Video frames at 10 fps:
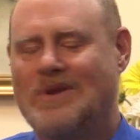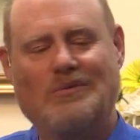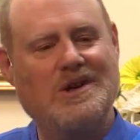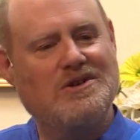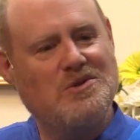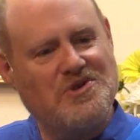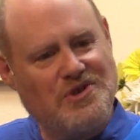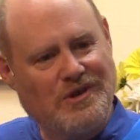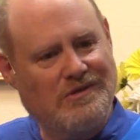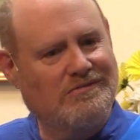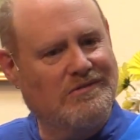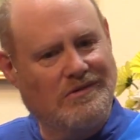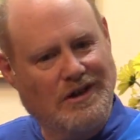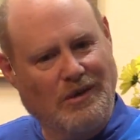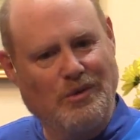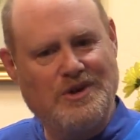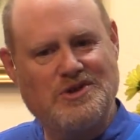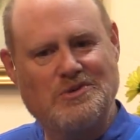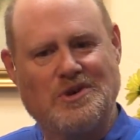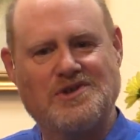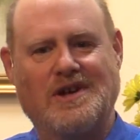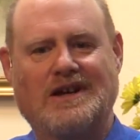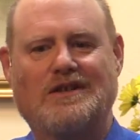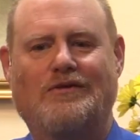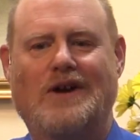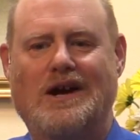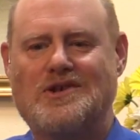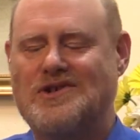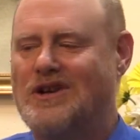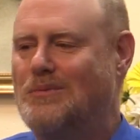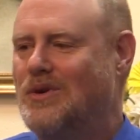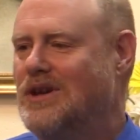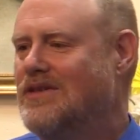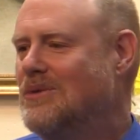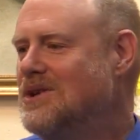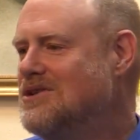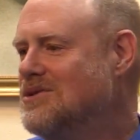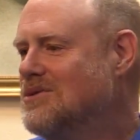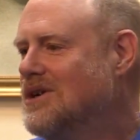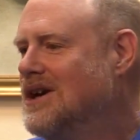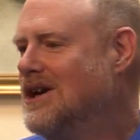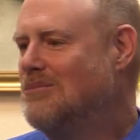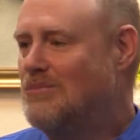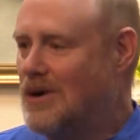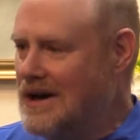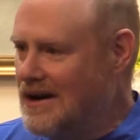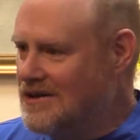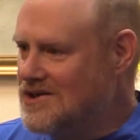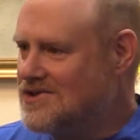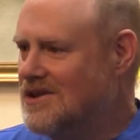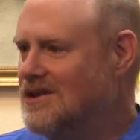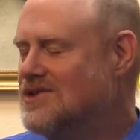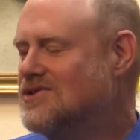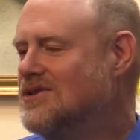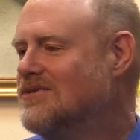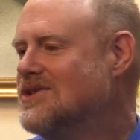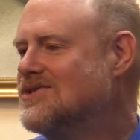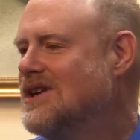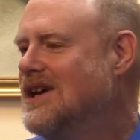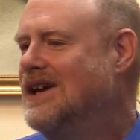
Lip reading: And we do certain little rituals like the fire ceremony that we do prior to Sunday service.